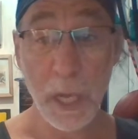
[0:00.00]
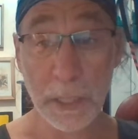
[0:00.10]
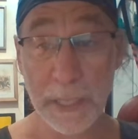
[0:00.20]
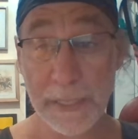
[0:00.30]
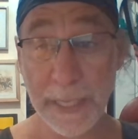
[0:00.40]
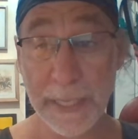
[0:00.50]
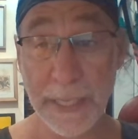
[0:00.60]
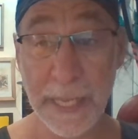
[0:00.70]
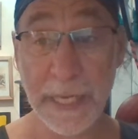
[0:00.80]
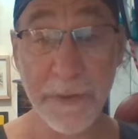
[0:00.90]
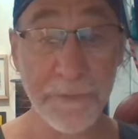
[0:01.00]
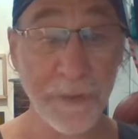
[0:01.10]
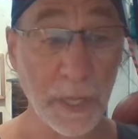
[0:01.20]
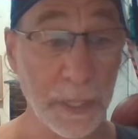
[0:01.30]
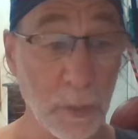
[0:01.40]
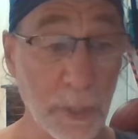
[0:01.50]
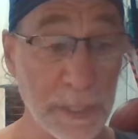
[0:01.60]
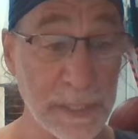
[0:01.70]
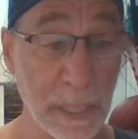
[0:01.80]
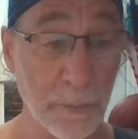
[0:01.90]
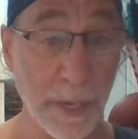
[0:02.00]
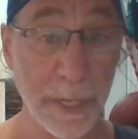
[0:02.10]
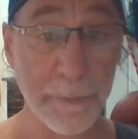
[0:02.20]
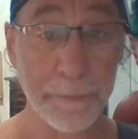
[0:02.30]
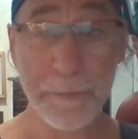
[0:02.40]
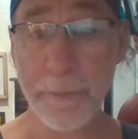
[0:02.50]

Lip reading: unless they can eat it, fuck it, or accelerate it.